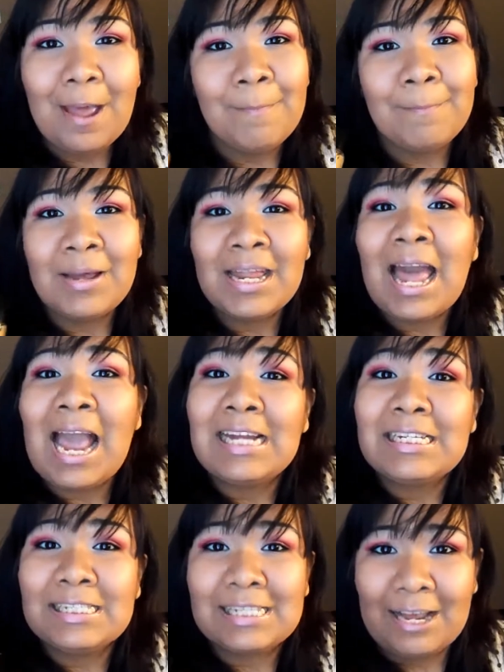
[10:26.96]
but
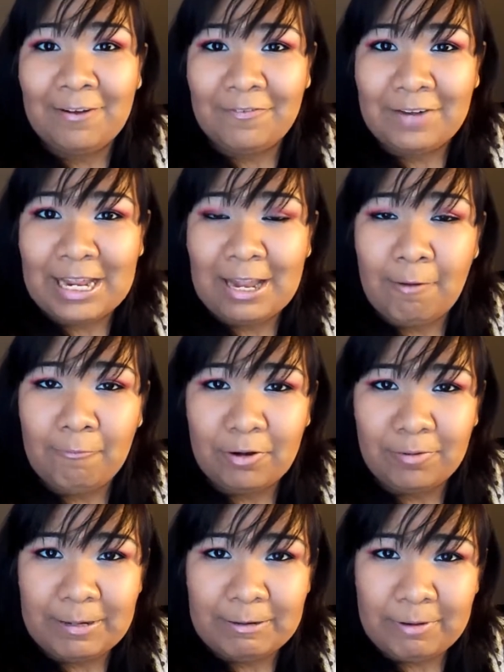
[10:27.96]
I definitely
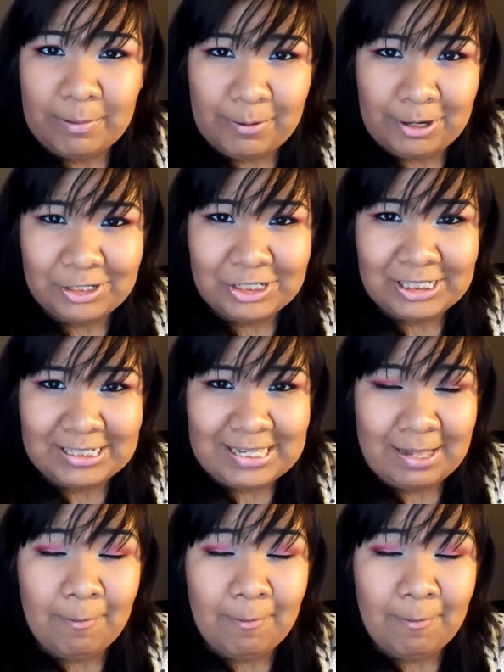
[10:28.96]
will be repurchasing